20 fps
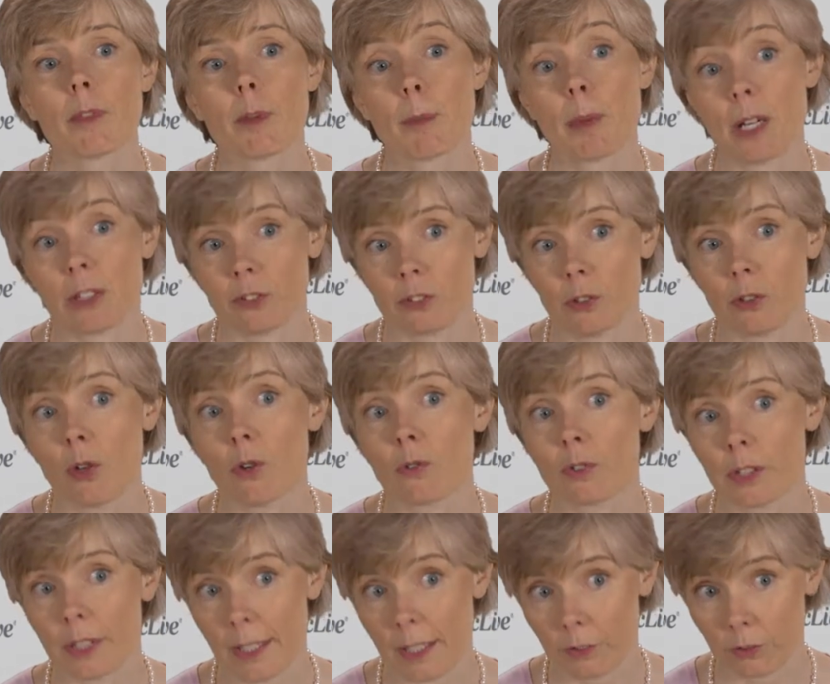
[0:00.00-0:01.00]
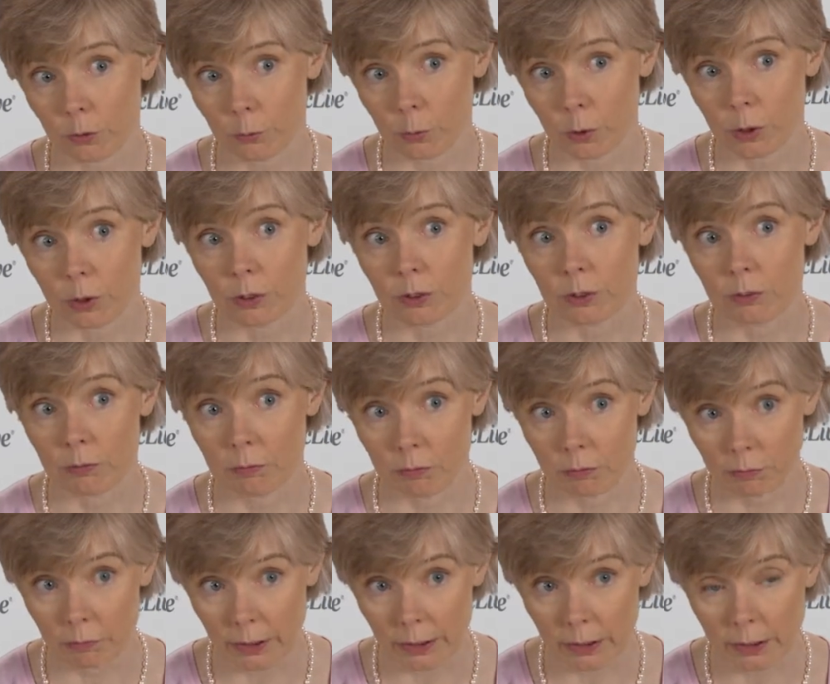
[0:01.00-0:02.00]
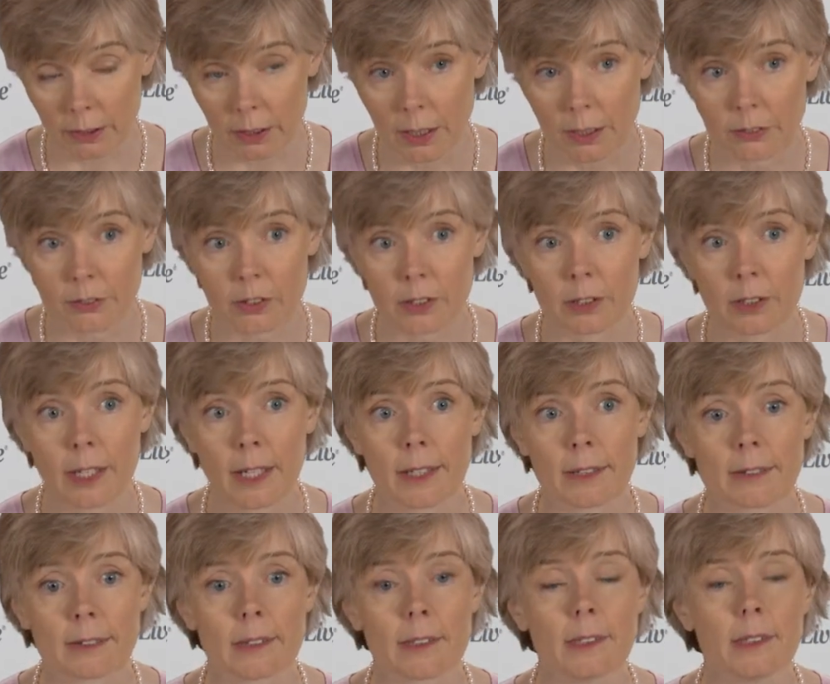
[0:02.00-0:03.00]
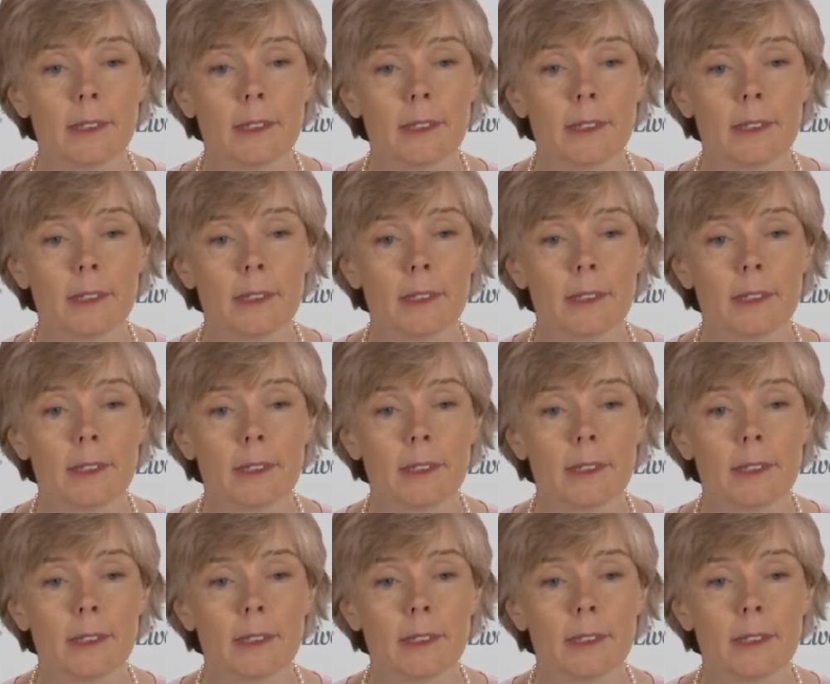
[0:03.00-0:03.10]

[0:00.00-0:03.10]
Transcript: the breast and ovary cancer world and recognizing that